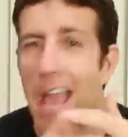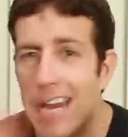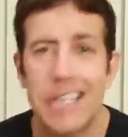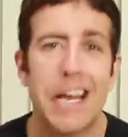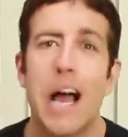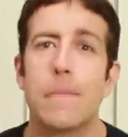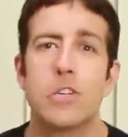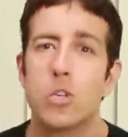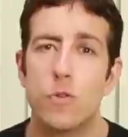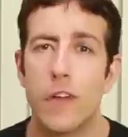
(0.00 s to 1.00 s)
any time
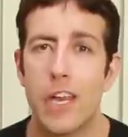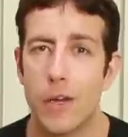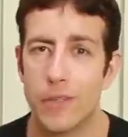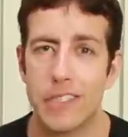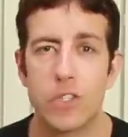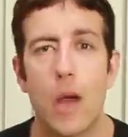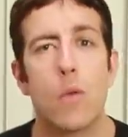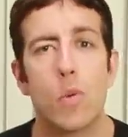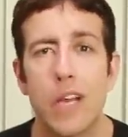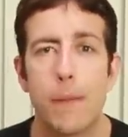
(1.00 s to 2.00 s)
to do videos, and so I
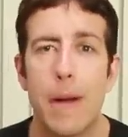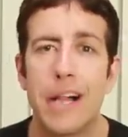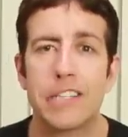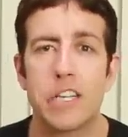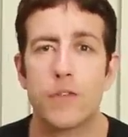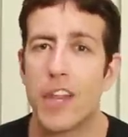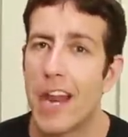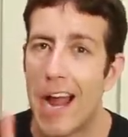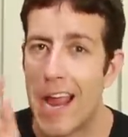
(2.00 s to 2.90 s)
really apologize for that.